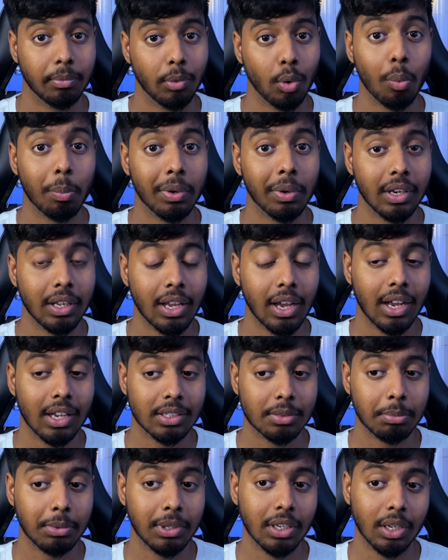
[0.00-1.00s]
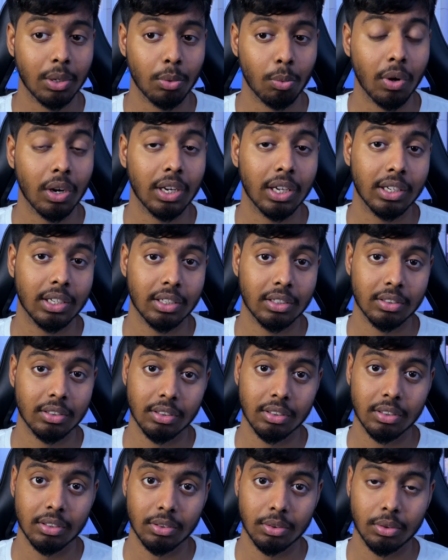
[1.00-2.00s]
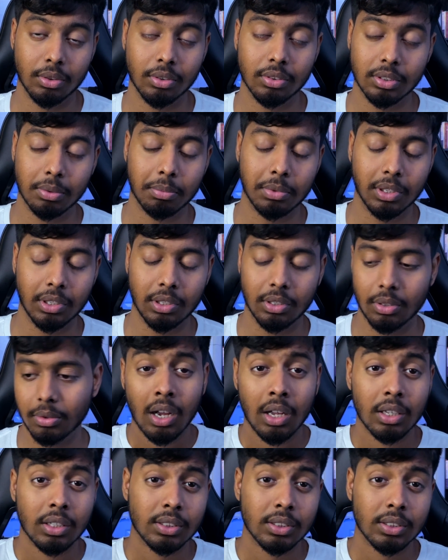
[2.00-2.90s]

openly asked me like what I can learn or something you know